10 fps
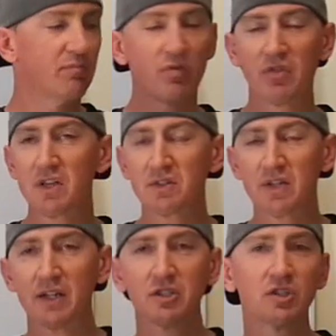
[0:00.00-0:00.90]
things
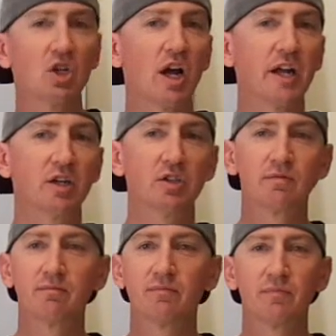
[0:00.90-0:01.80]
start to change,
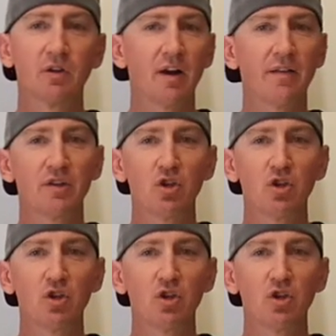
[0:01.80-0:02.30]
right?